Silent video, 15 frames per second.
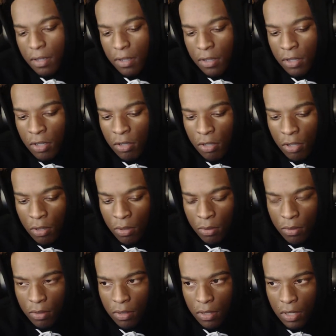you know,
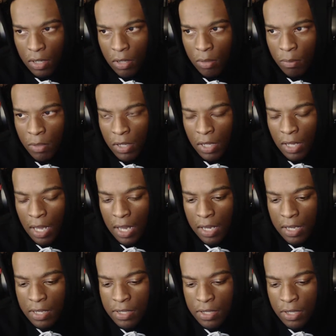it'll be a lot
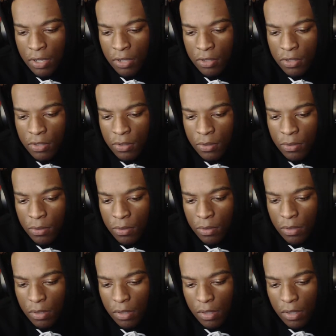easier to
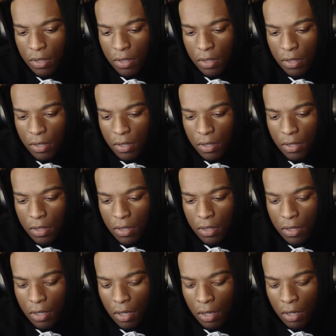
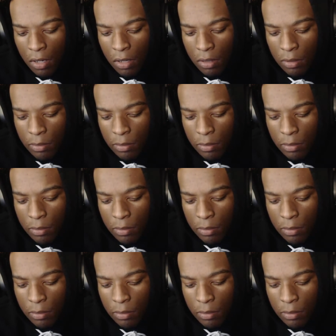um,